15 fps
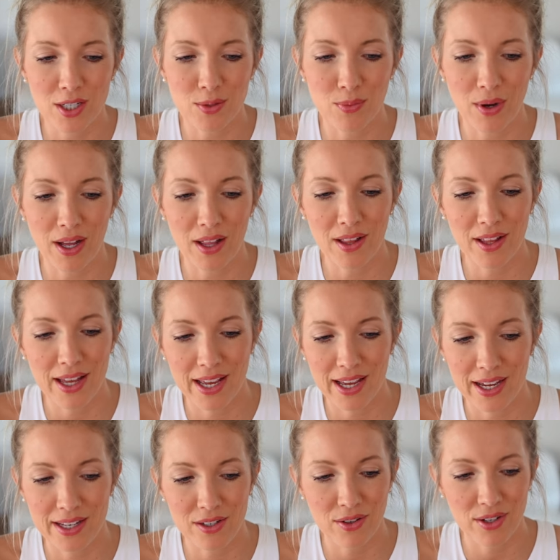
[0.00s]
as well,
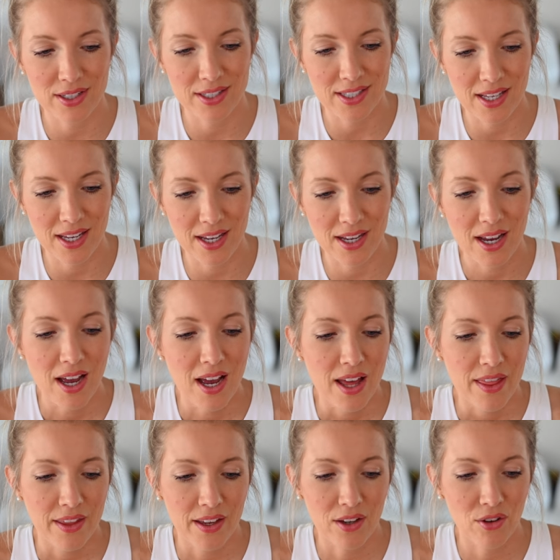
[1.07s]
and you can see
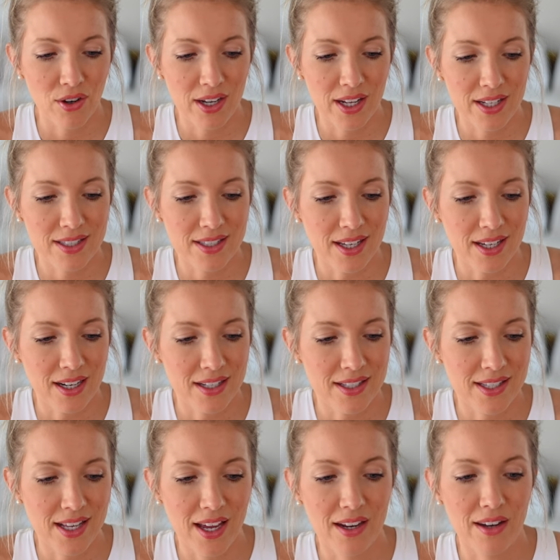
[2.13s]
the ingredients, like I
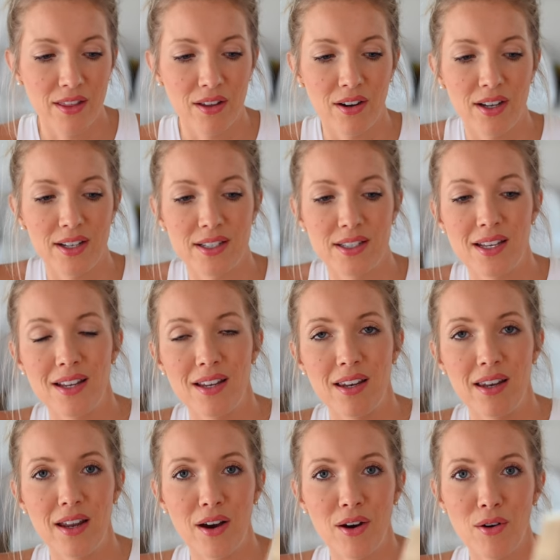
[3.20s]
said, there is
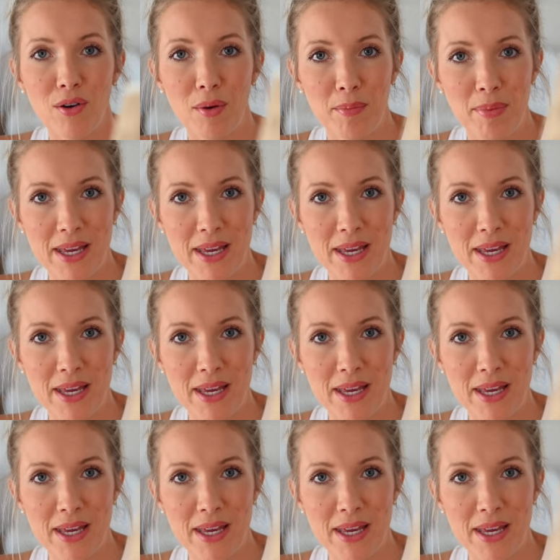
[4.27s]
no